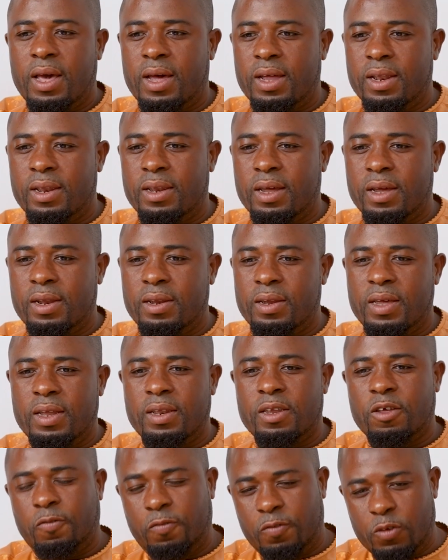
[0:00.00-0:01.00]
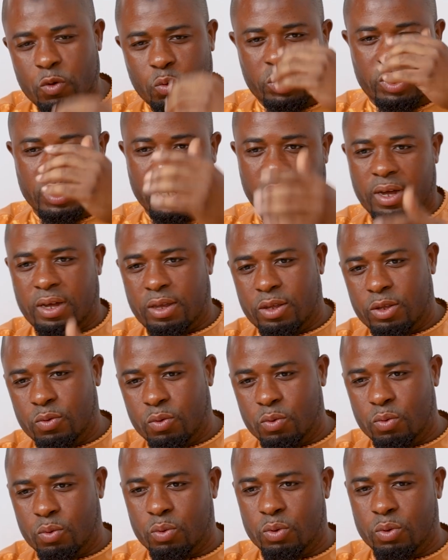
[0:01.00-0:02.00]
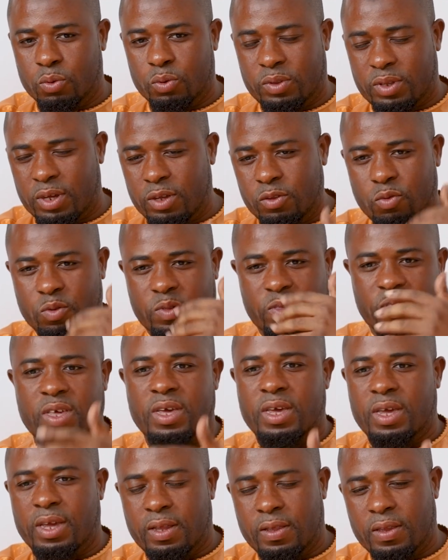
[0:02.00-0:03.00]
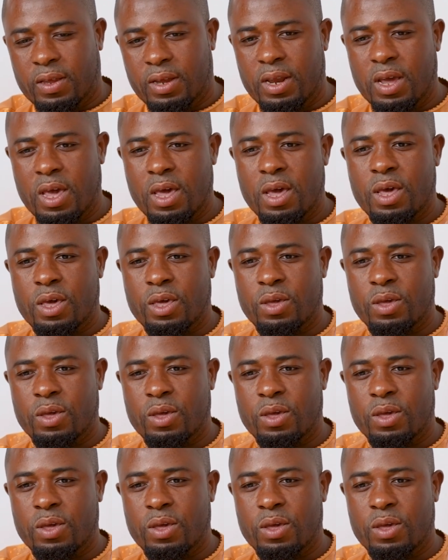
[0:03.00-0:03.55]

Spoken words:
And then in the future, you tend to see that